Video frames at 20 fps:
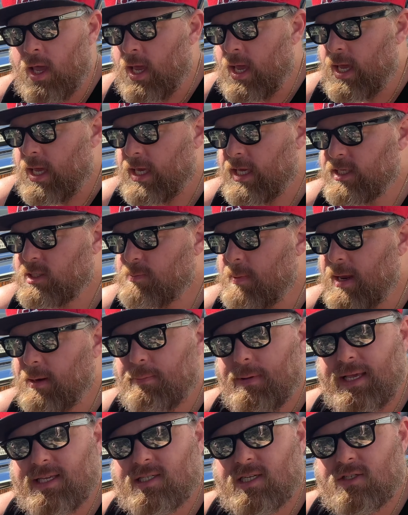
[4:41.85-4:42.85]
he's made
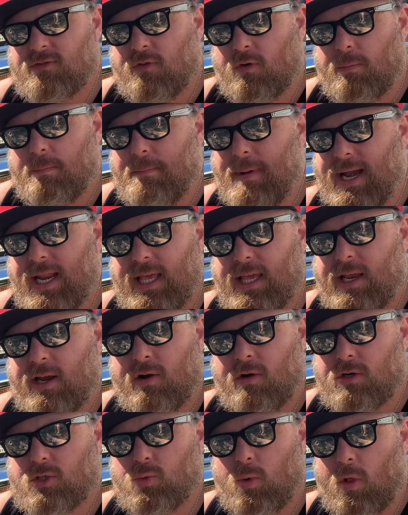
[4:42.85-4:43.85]
pieces for many
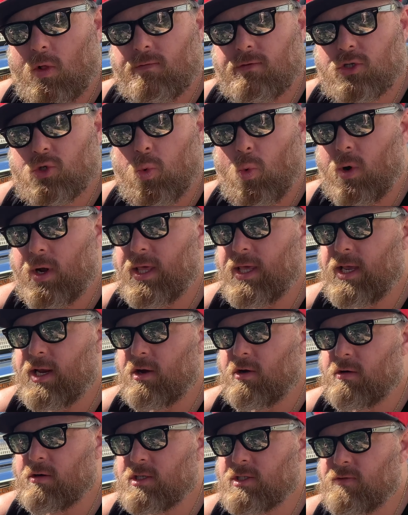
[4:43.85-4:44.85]
years, well over 20
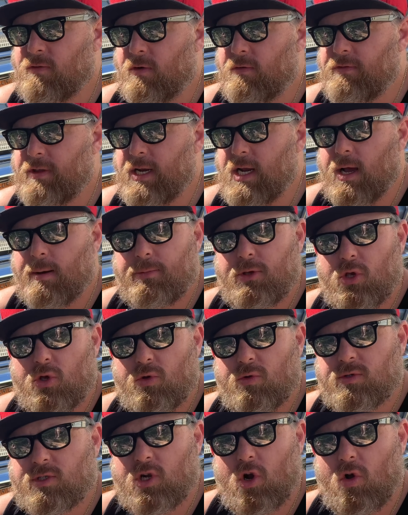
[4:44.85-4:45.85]
years, for
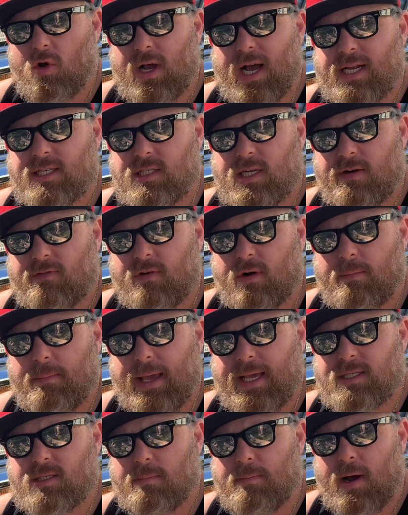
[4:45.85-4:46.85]
VWs and all kinds of different
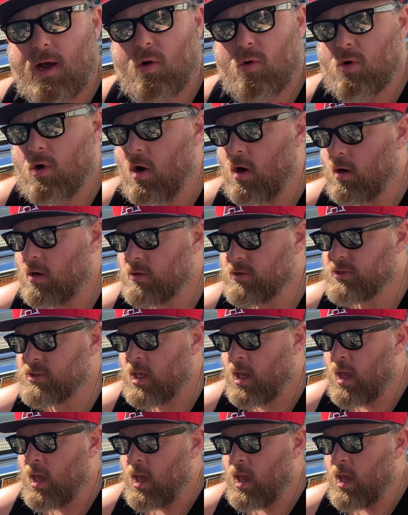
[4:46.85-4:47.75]
makes and model cars.